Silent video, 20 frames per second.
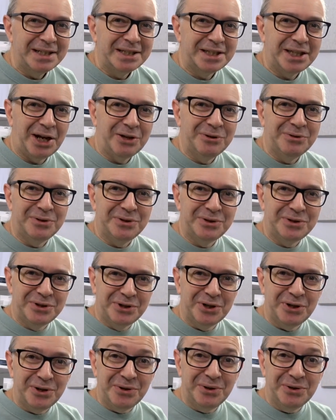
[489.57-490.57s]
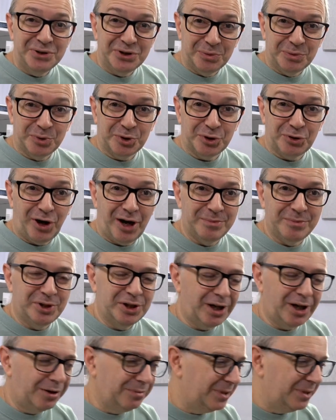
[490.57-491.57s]
So do subscribe
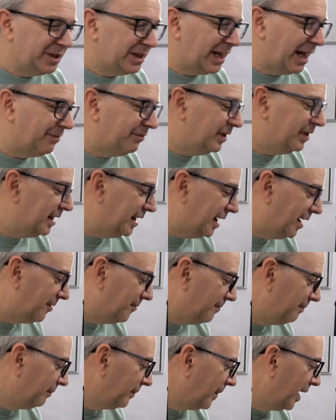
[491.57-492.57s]
so you don't miss that video.